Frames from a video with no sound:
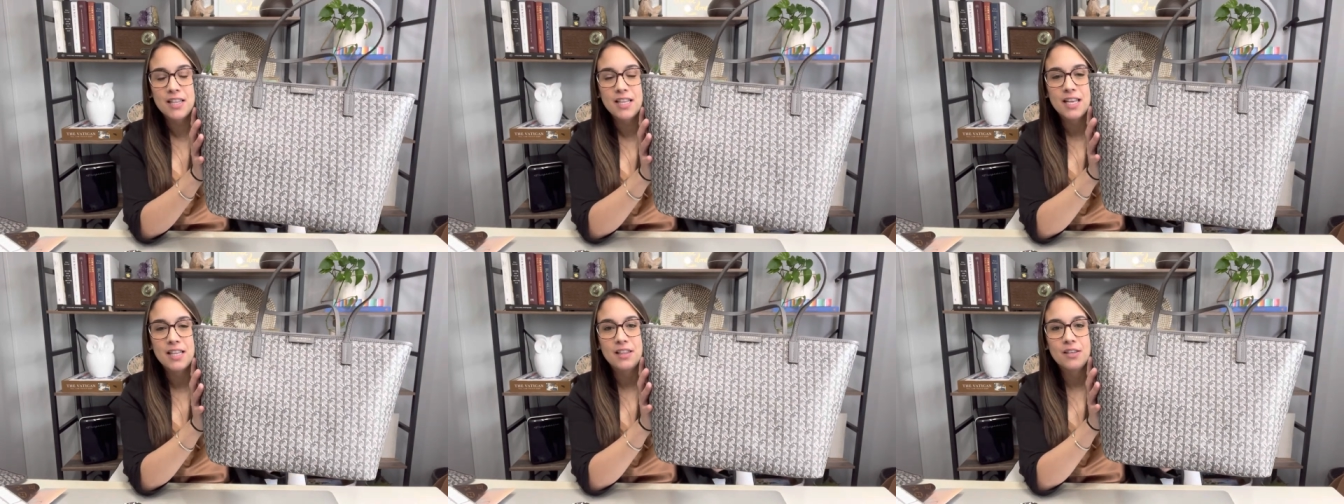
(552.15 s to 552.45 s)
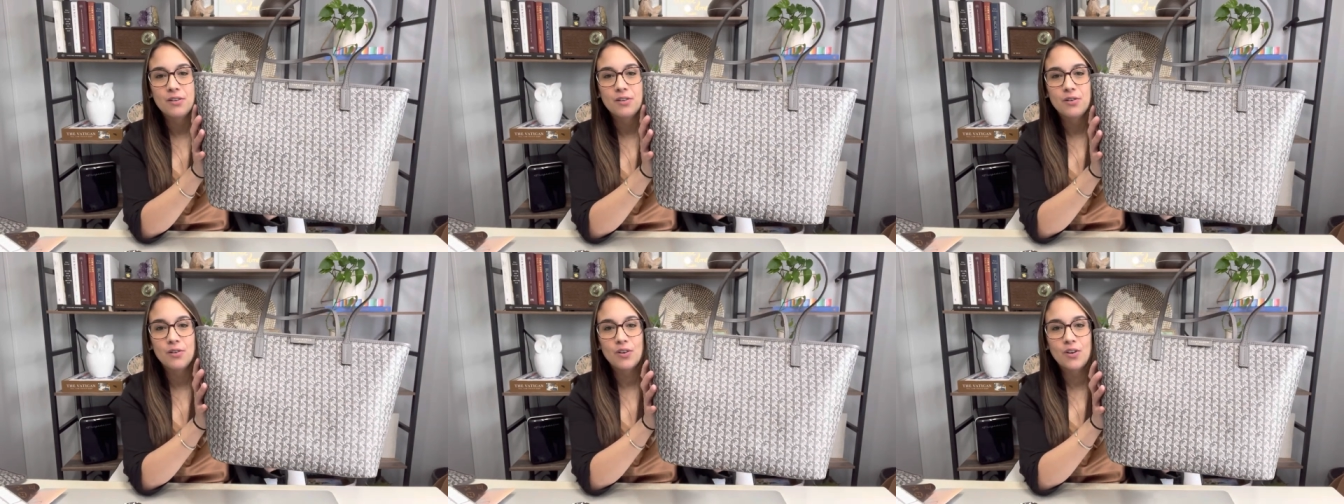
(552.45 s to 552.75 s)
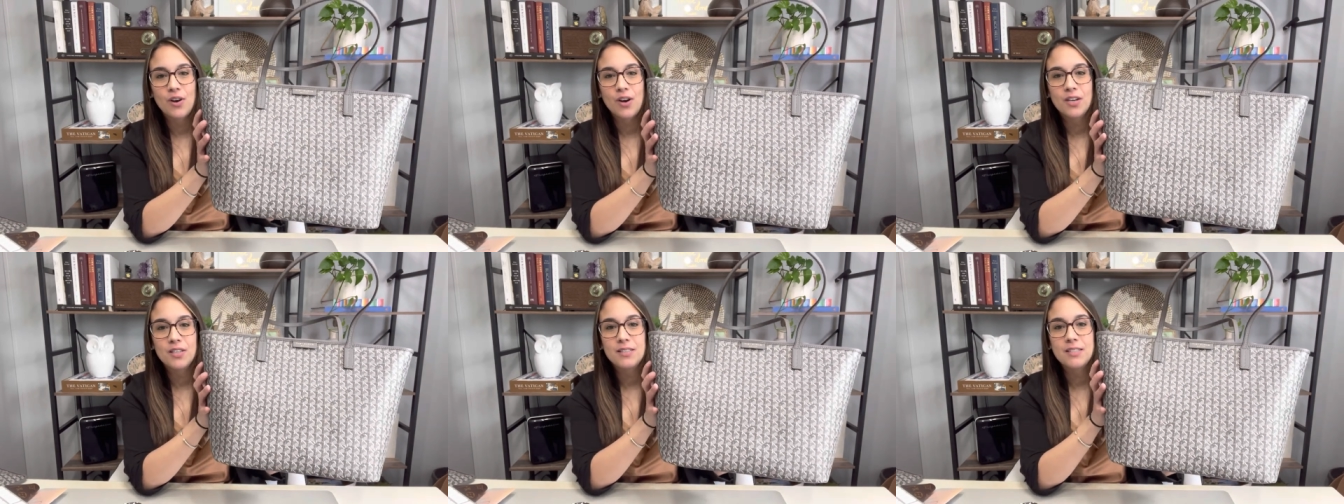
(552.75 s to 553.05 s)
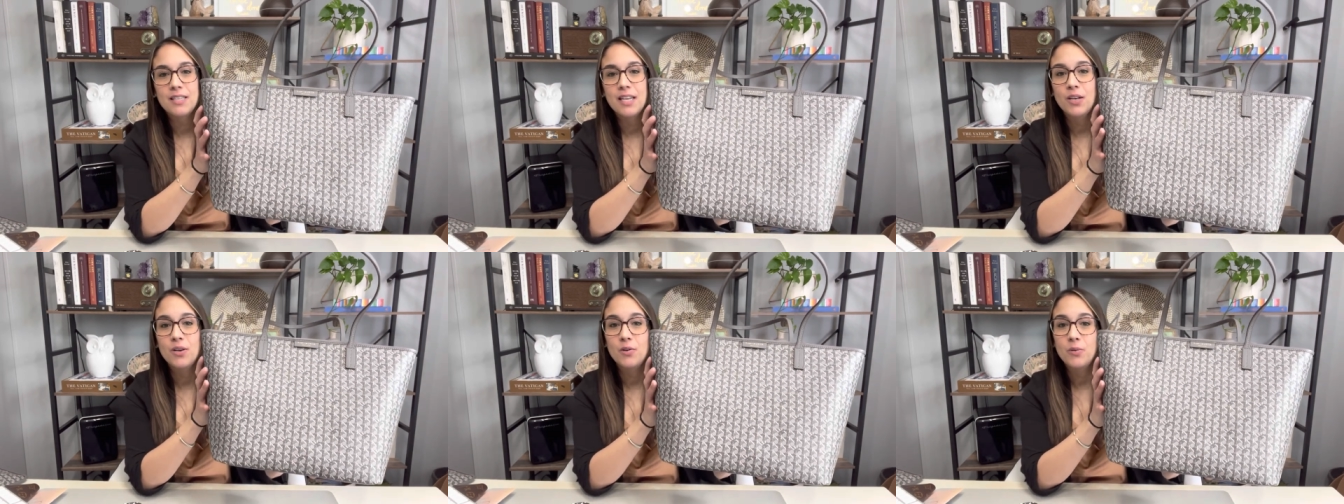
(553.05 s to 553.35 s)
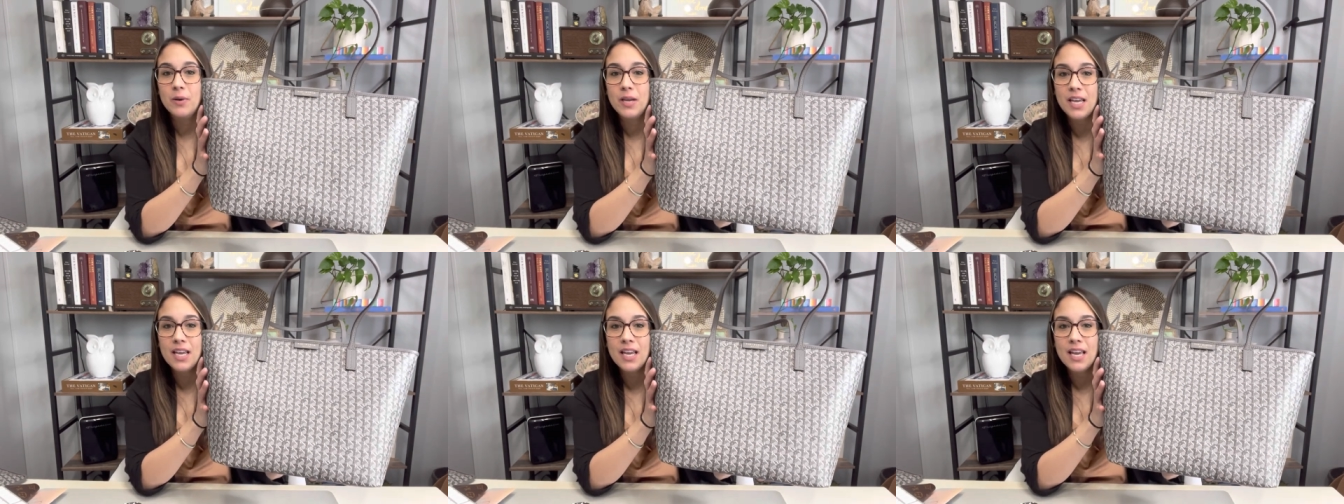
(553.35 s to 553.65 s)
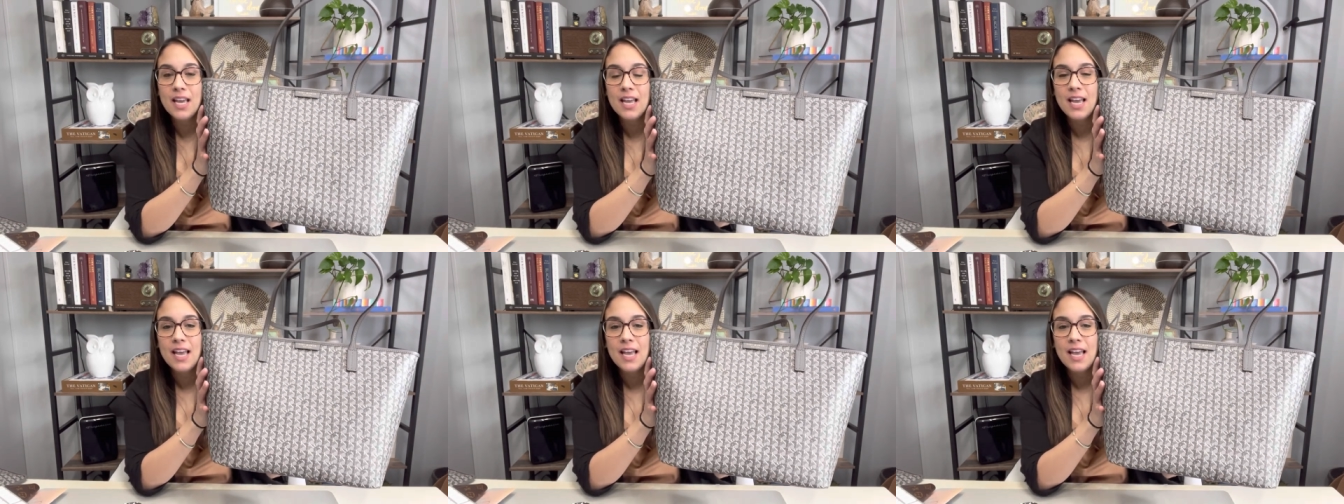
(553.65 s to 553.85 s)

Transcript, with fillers: than the Goyard St. Louis